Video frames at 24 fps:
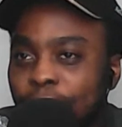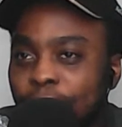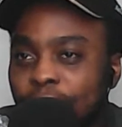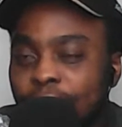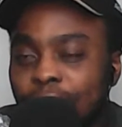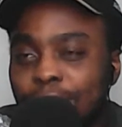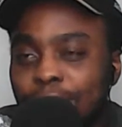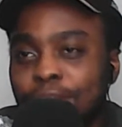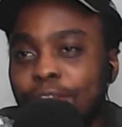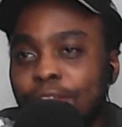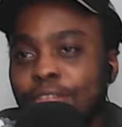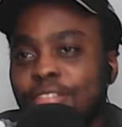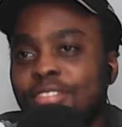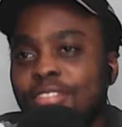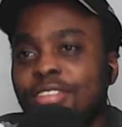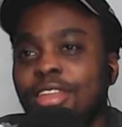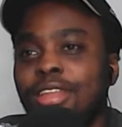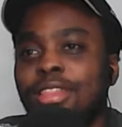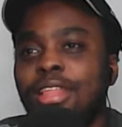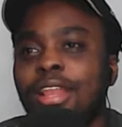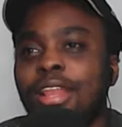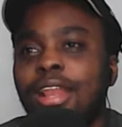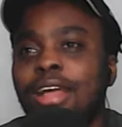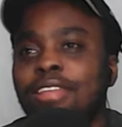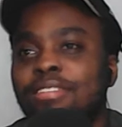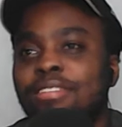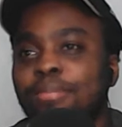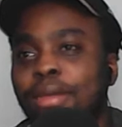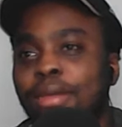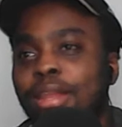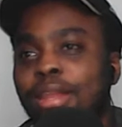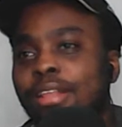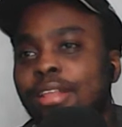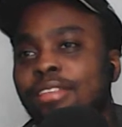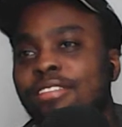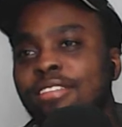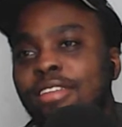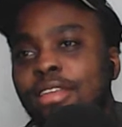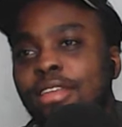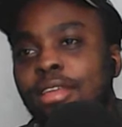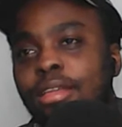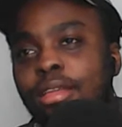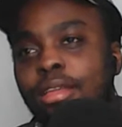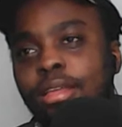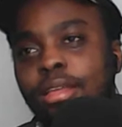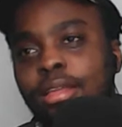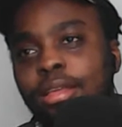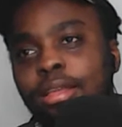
Kivior to take the last penalty.